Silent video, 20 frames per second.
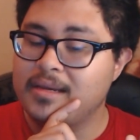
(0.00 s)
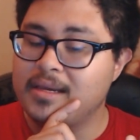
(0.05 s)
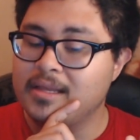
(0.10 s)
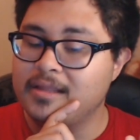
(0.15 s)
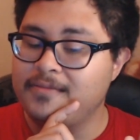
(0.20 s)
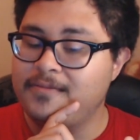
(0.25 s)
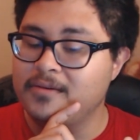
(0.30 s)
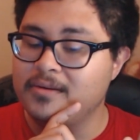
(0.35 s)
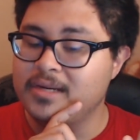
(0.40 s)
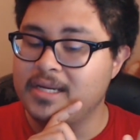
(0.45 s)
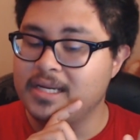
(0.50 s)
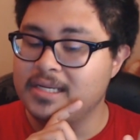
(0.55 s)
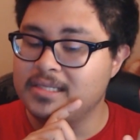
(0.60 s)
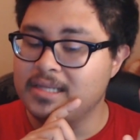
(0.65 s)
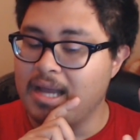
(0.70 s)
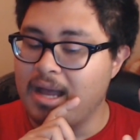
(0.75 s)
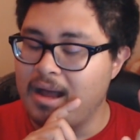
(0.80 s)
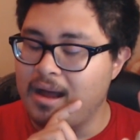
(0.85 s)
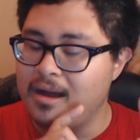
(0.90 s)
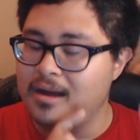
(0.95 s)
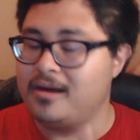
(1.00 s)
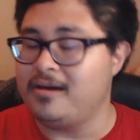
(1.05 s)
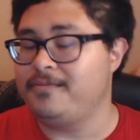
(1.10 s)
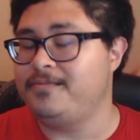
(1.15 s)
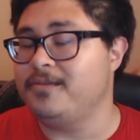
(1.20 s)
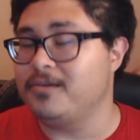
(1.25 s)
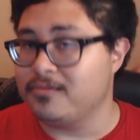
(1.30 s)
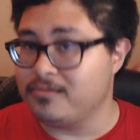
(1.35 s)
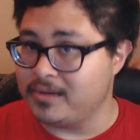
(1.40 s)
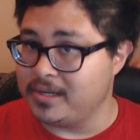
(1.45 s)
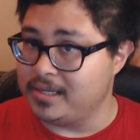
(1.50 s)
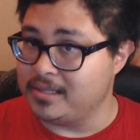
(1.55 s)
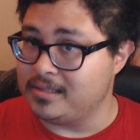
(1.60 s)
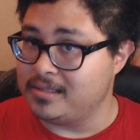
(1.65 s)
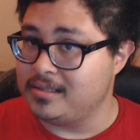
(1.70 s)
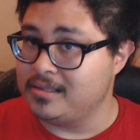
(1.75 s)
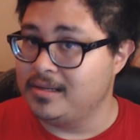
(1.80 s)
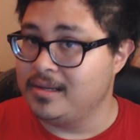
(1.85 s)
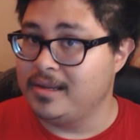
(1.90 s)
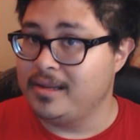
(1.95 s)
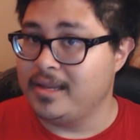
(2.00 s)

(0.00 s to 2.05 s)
California has awful rent,